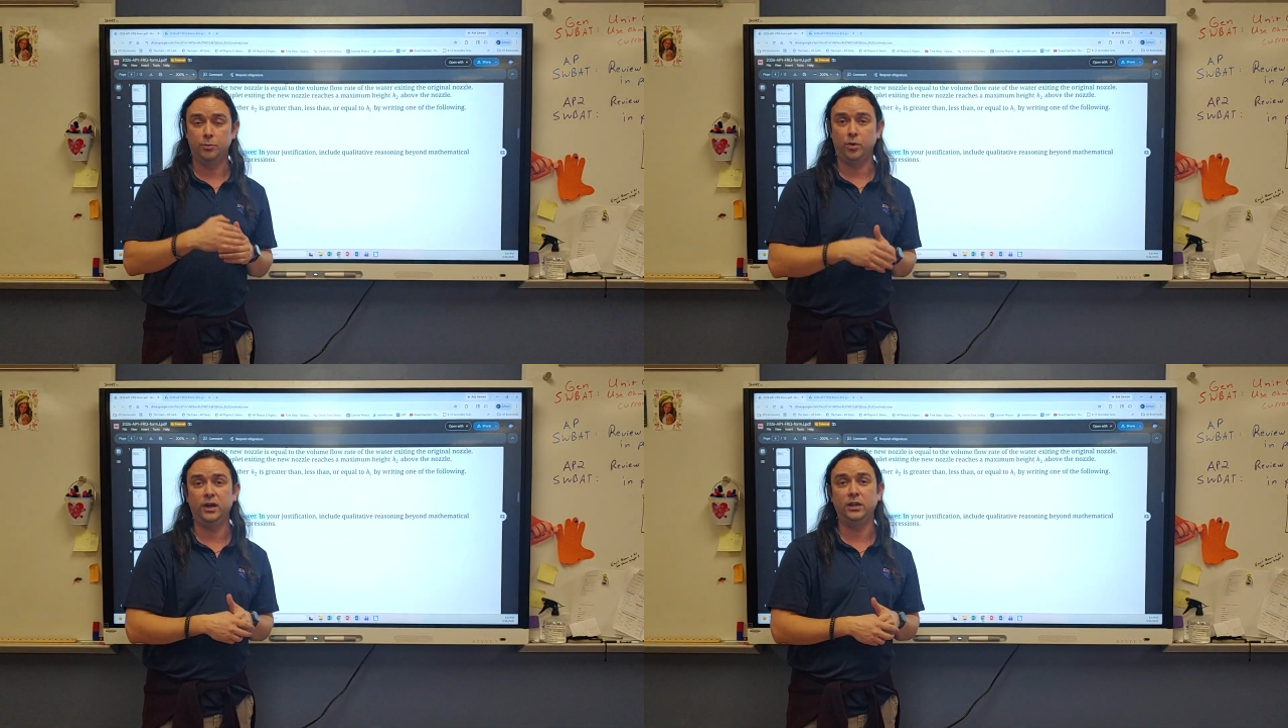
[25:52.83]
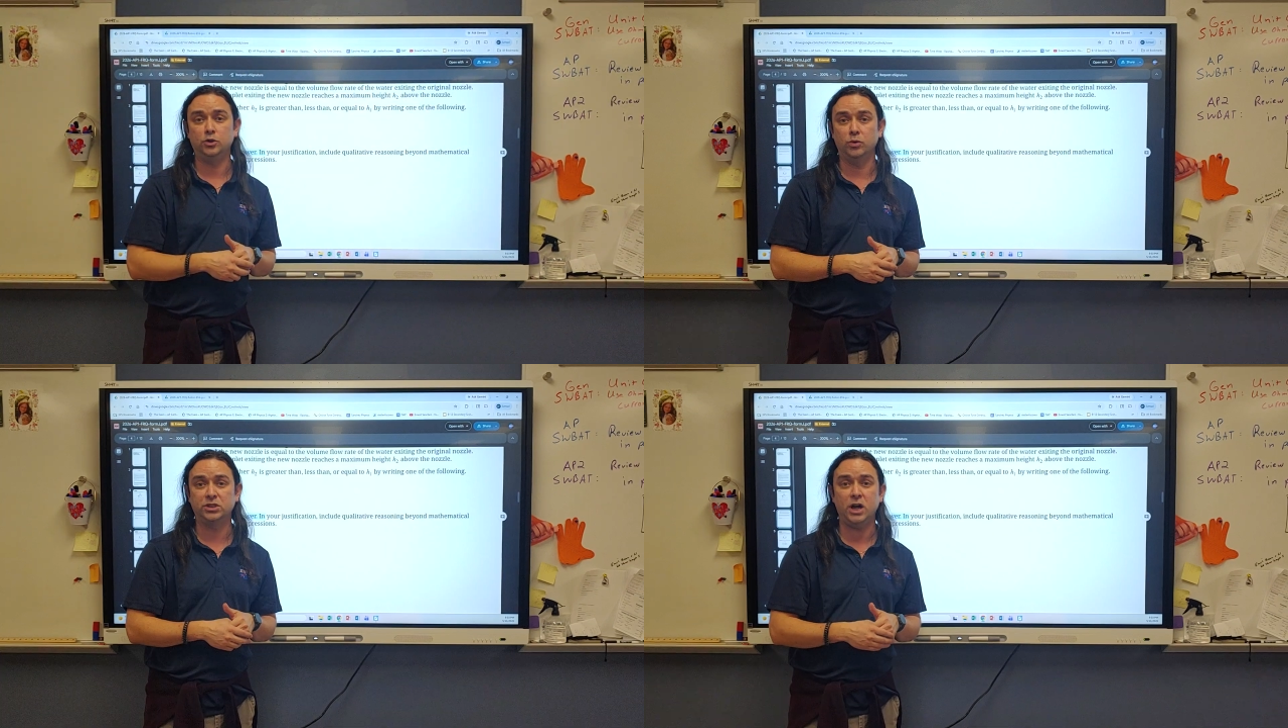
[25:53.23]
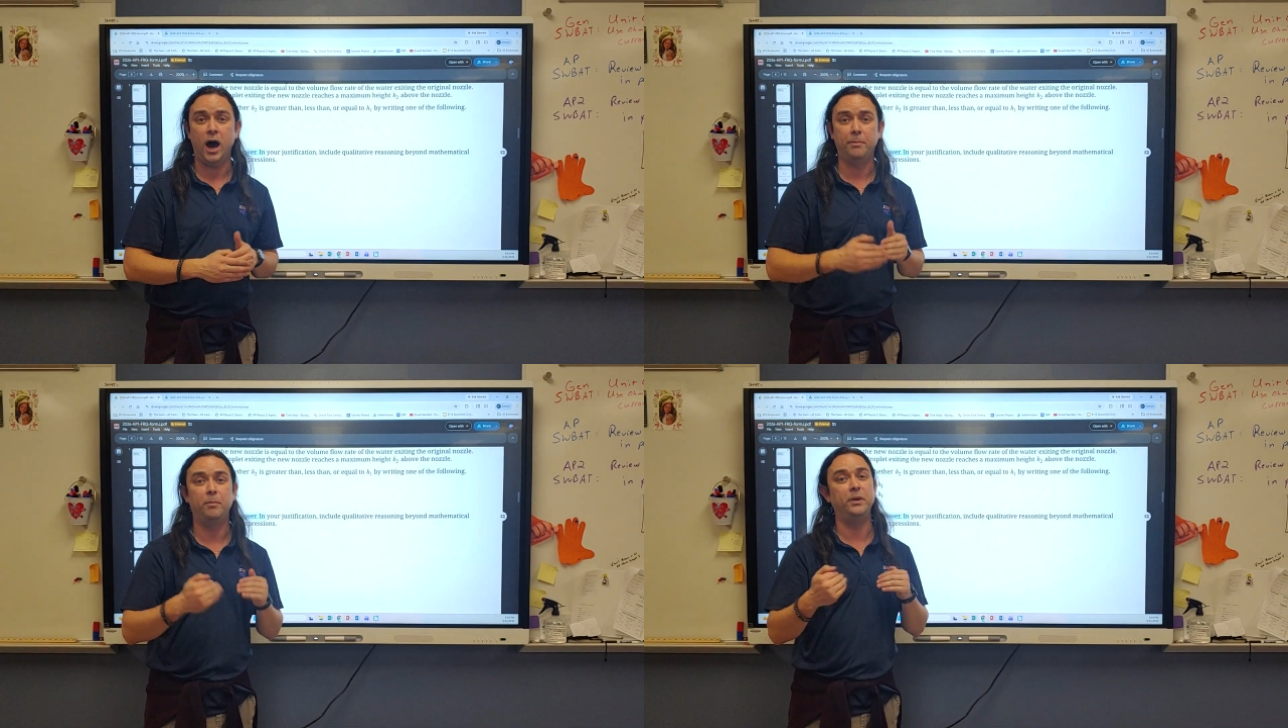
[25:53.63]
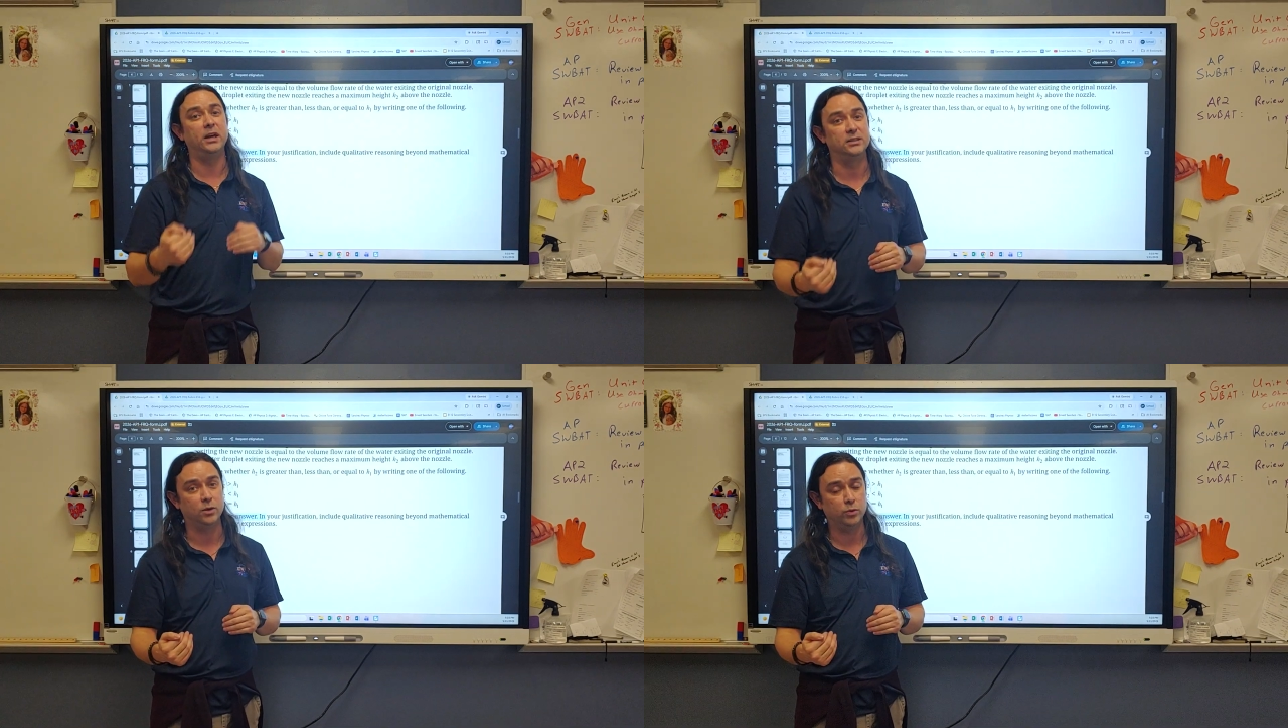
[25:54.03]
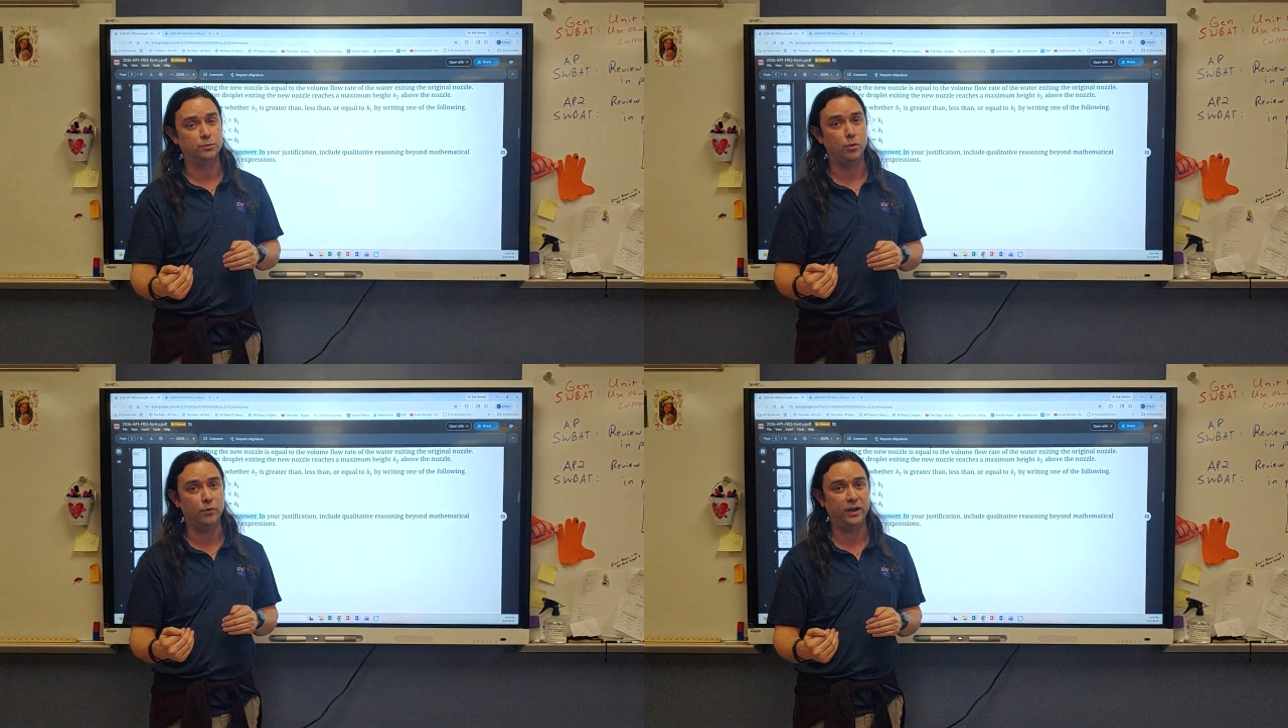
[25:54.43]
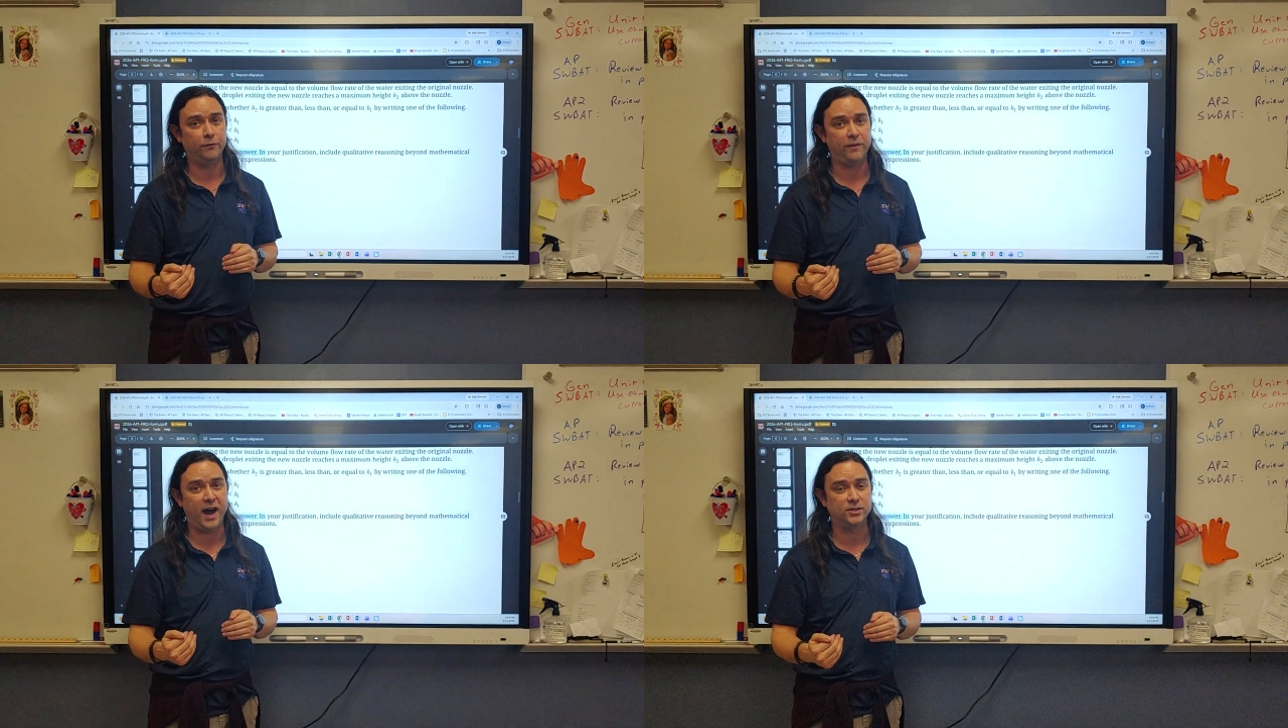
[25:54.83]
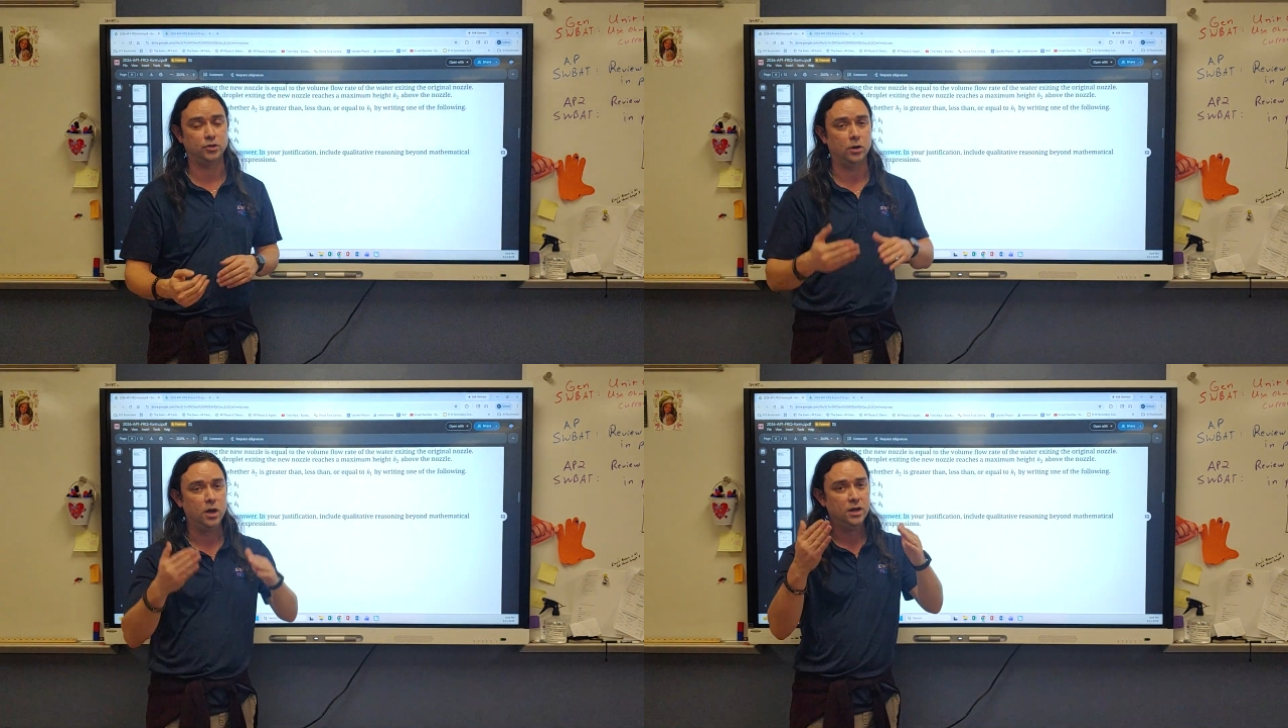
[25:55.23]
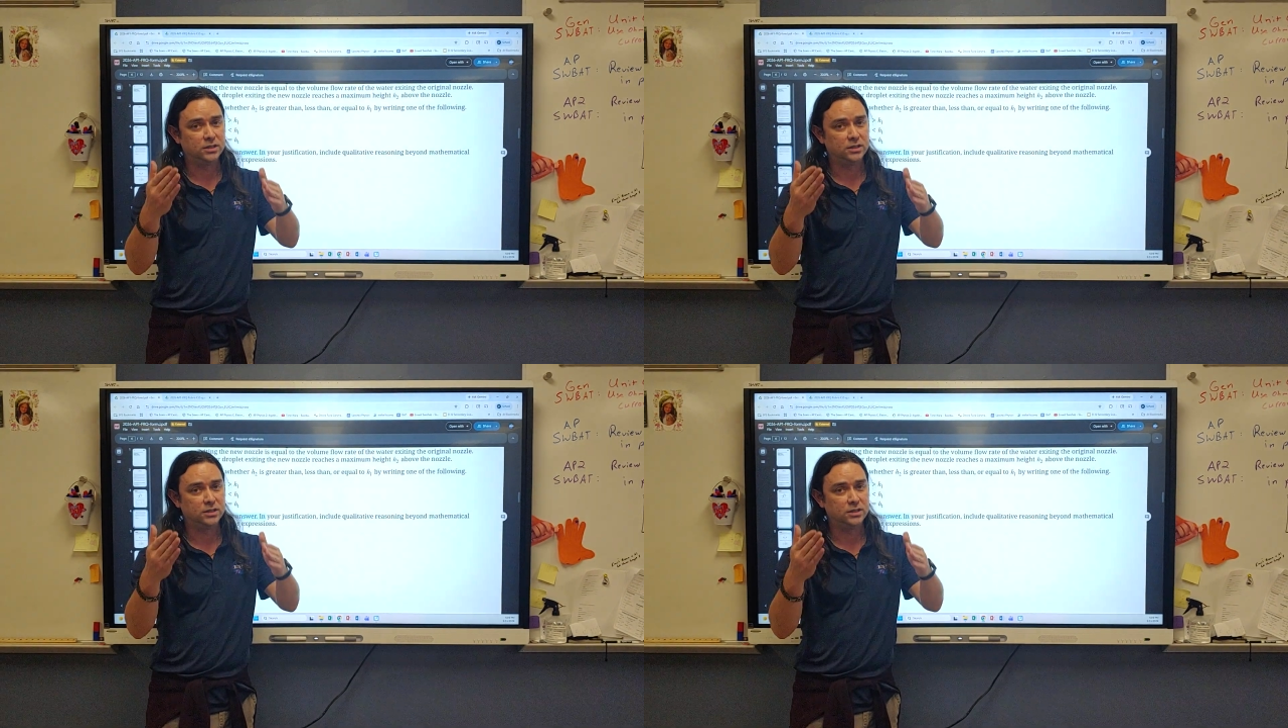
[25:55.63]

to bring it to a stop because it was moving faster.